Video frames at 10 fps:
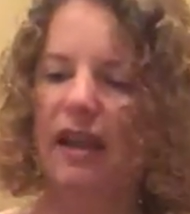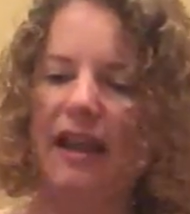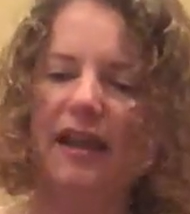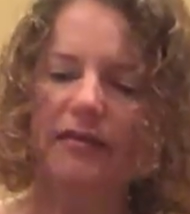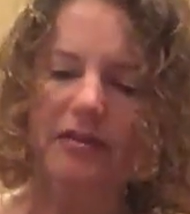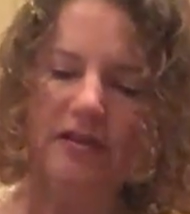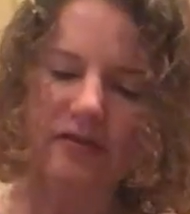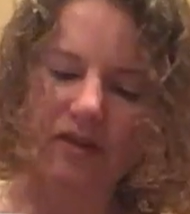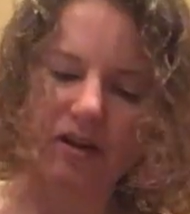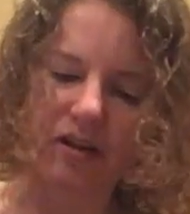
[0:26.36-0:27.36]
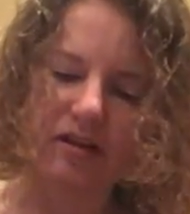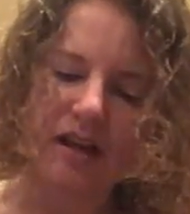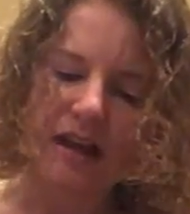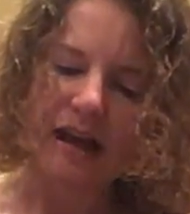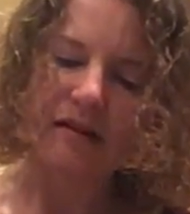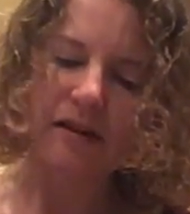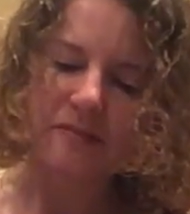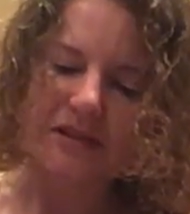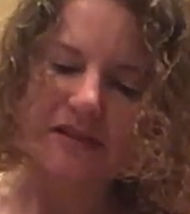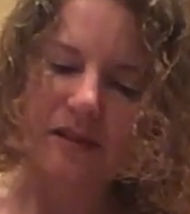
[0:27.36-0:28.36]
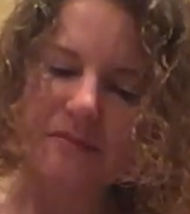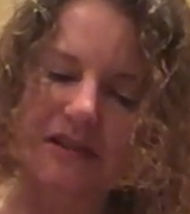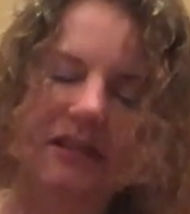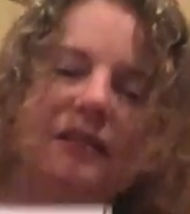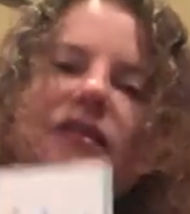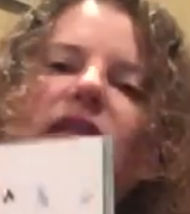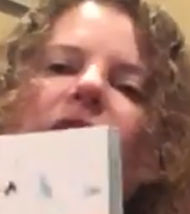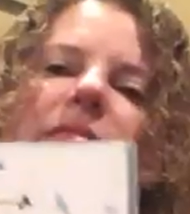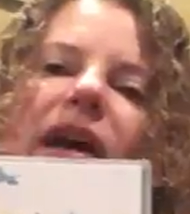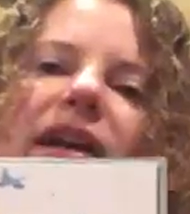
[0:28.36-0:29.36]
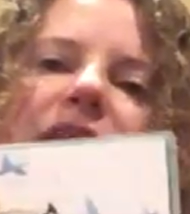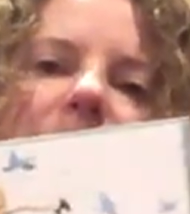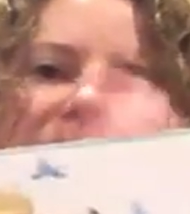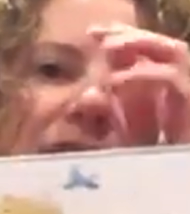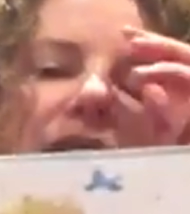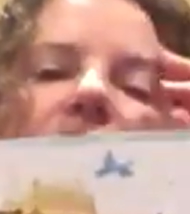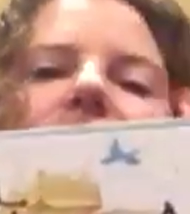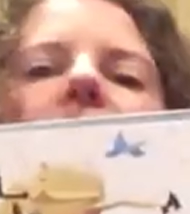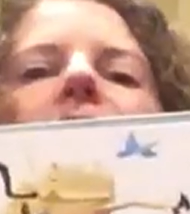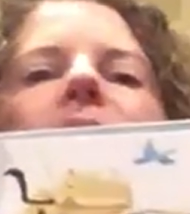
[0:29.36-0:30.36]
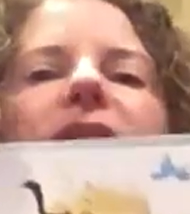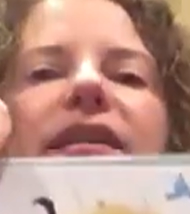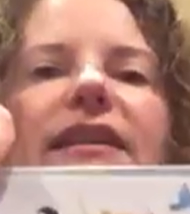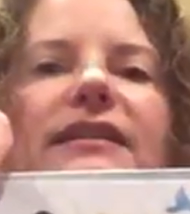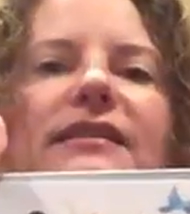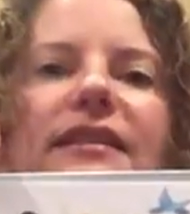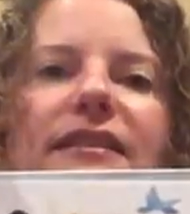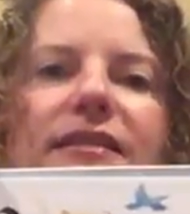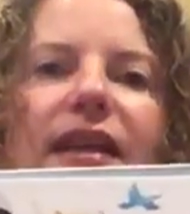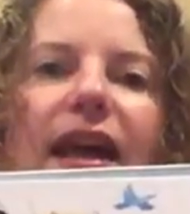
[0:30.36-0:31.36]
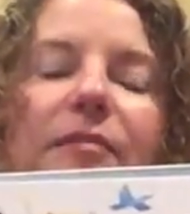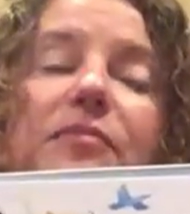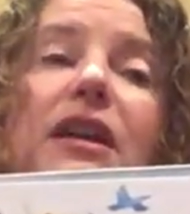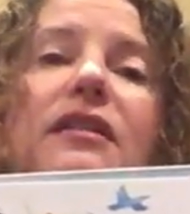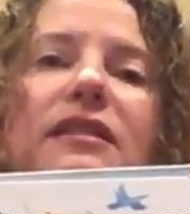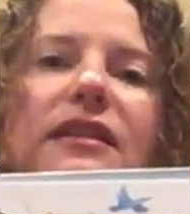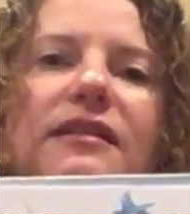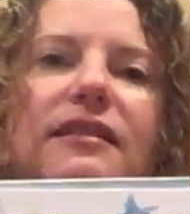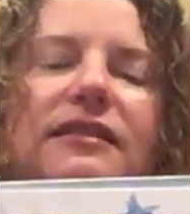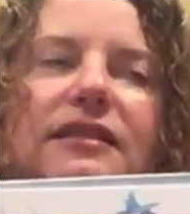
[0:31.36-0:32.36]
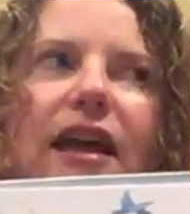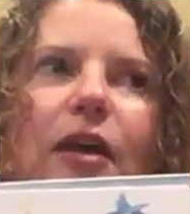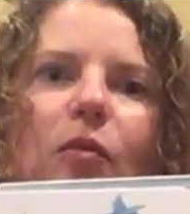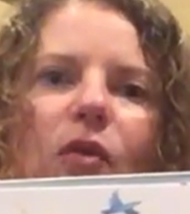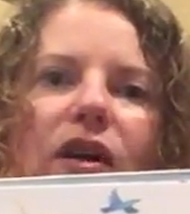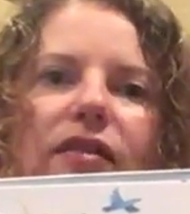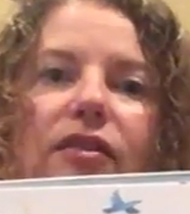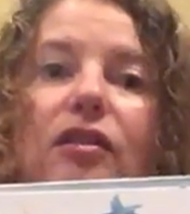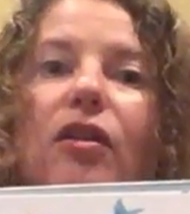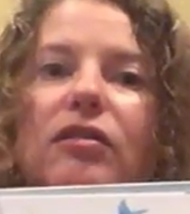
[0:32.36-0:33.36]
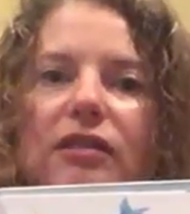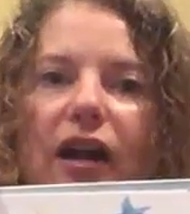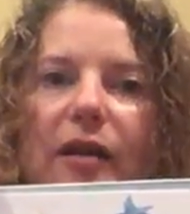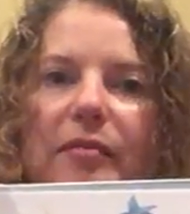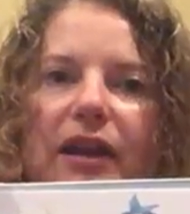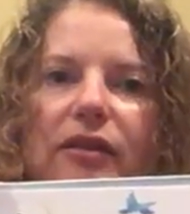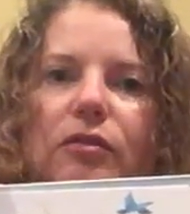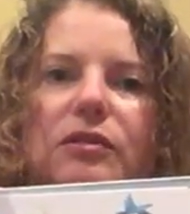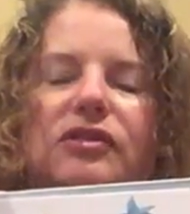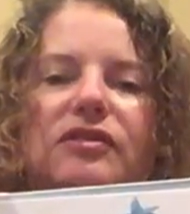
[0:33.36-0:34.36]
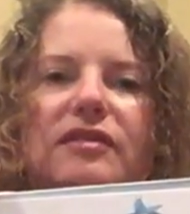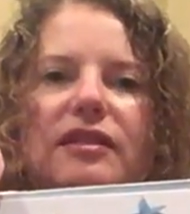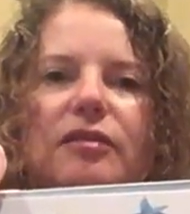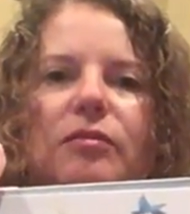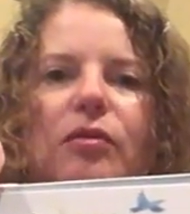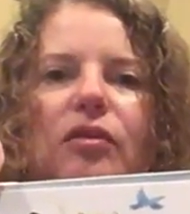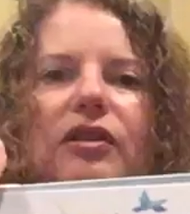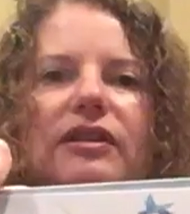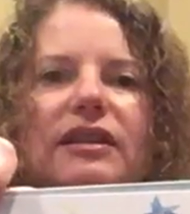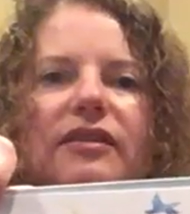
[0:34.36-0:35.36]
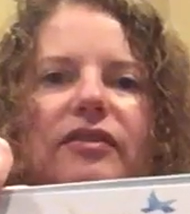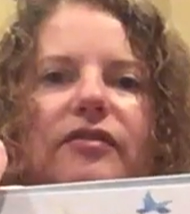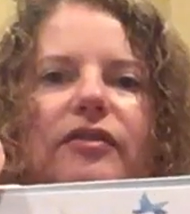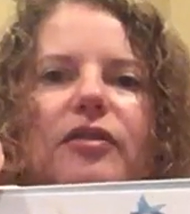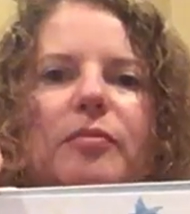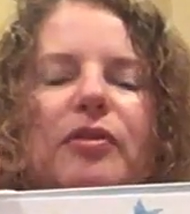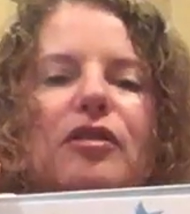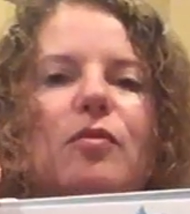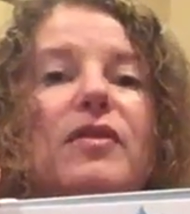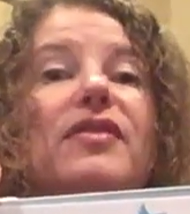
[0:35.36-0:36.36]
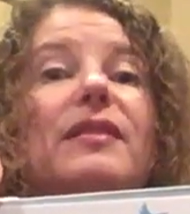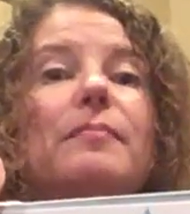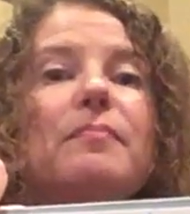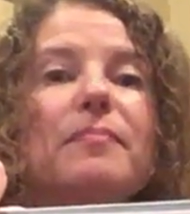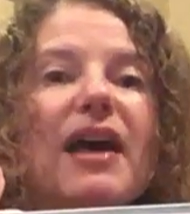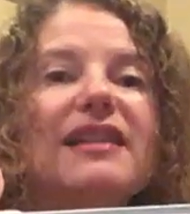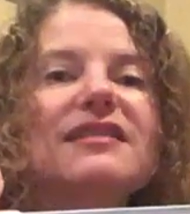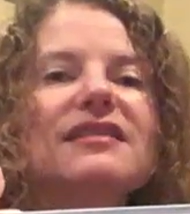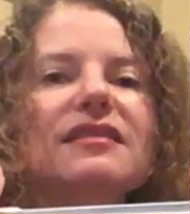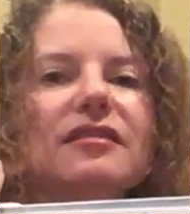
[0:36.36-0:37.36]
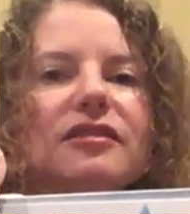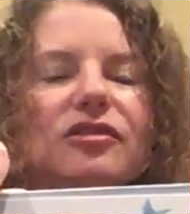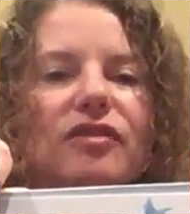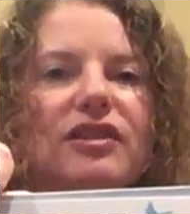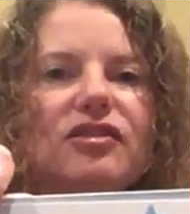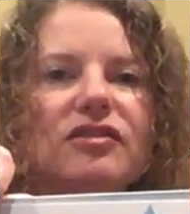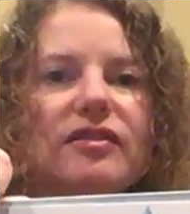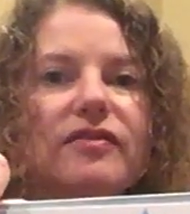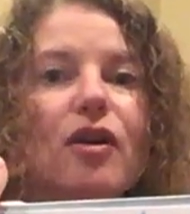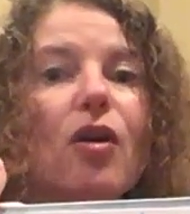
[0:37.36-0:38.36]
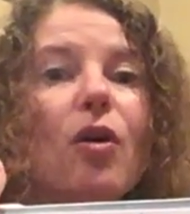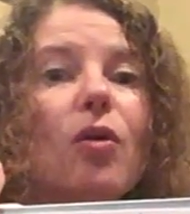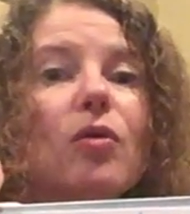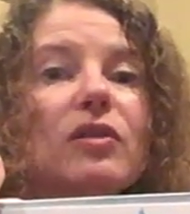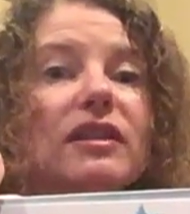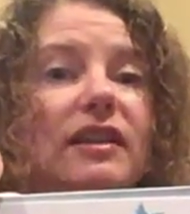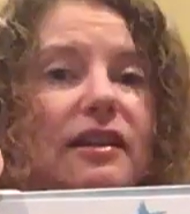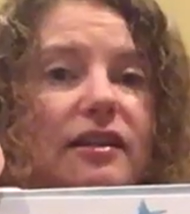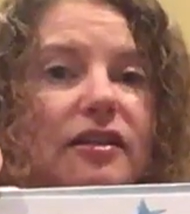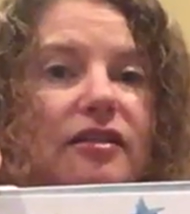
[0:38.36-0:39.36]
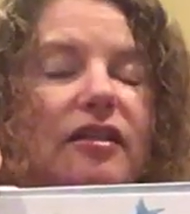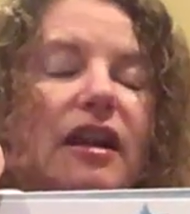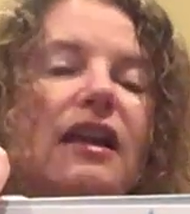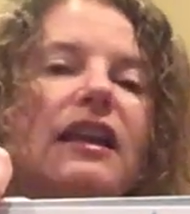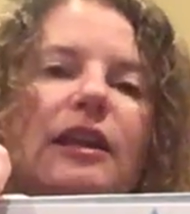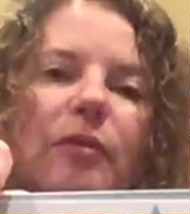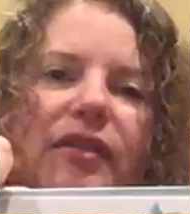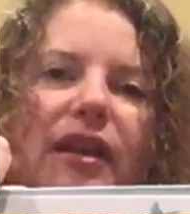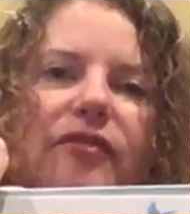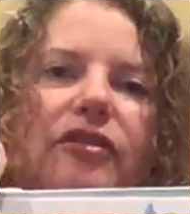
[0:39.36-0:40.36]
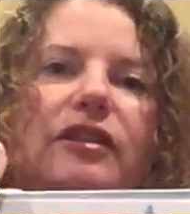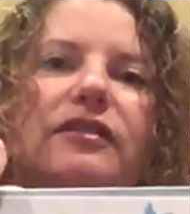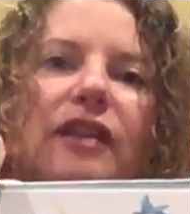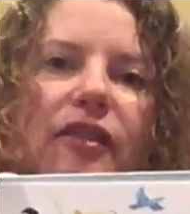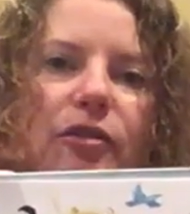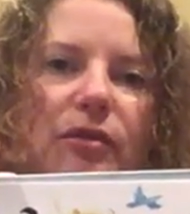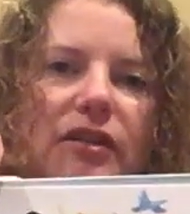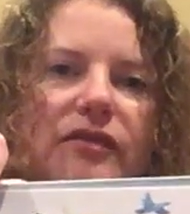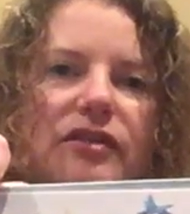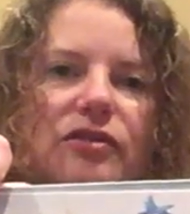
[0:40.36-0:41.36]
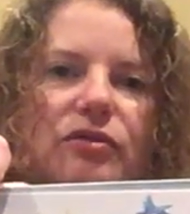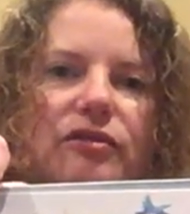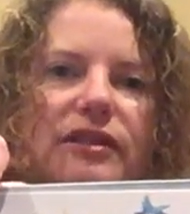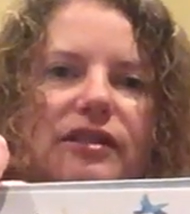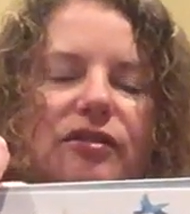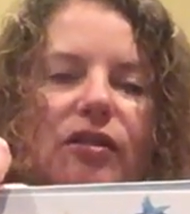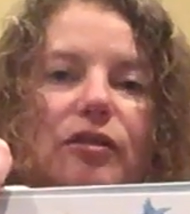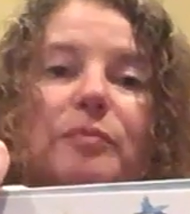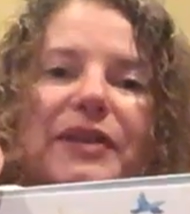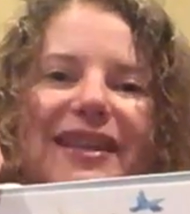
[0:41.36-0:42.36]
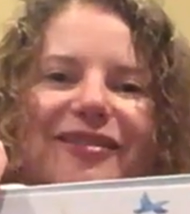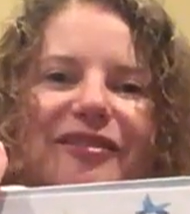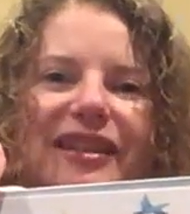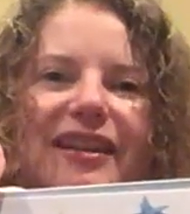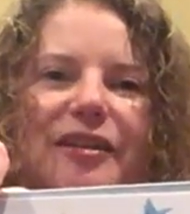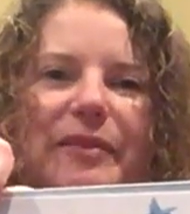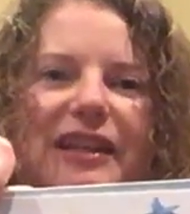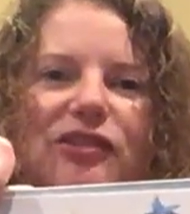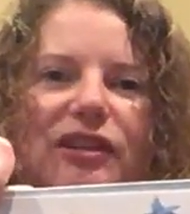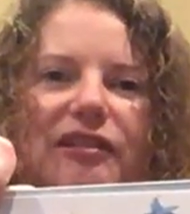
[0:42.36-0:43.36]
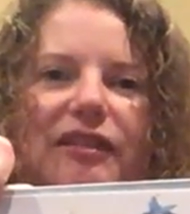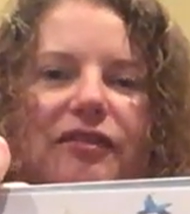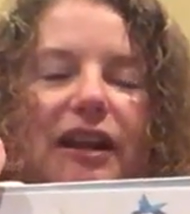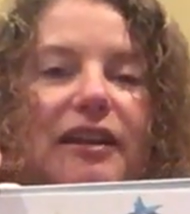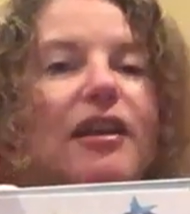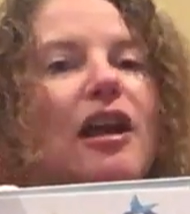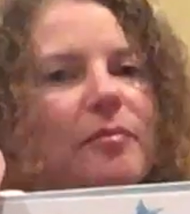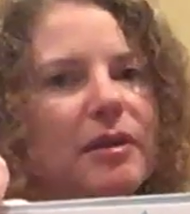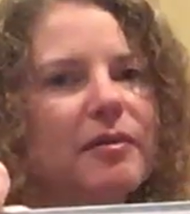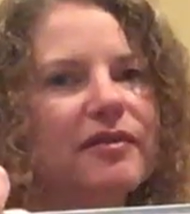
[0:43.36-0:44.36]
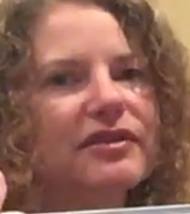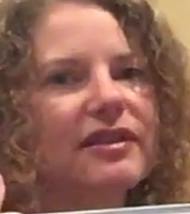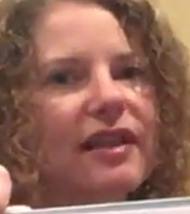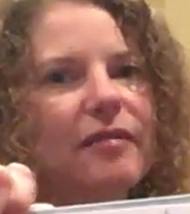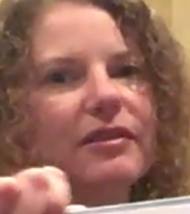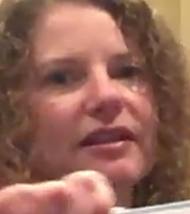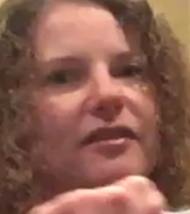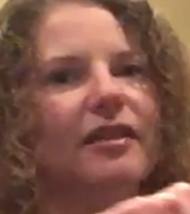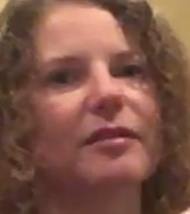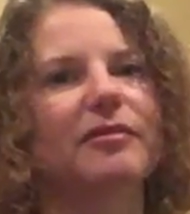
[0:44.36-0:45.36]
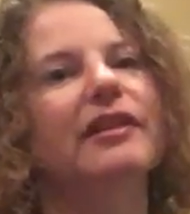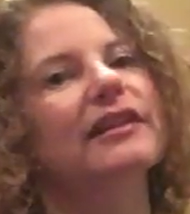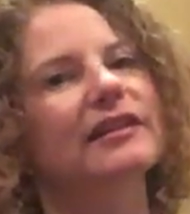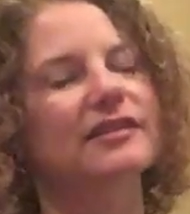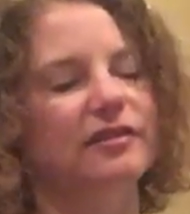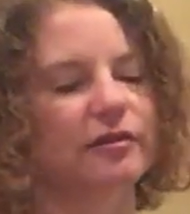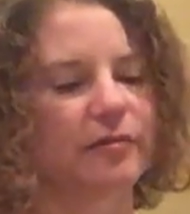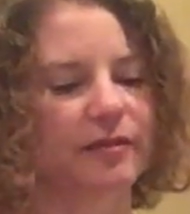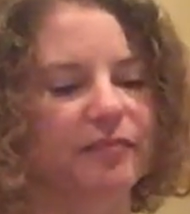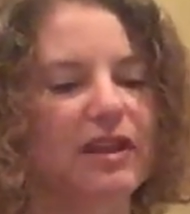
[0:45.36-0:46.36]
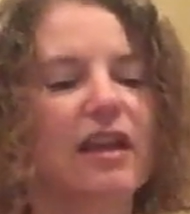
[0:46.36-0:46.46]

After the Fall, How Humpty Dumpty Got Back Up Again by Dan Santat. Dan Santat won the Caldecott Medal, which is the award given for the book with the best illustrations of the whole year. He won that for another one of his stories called Beakle, the Unimaginary Friend. Maybe you've seen that one at the library. It's a good one.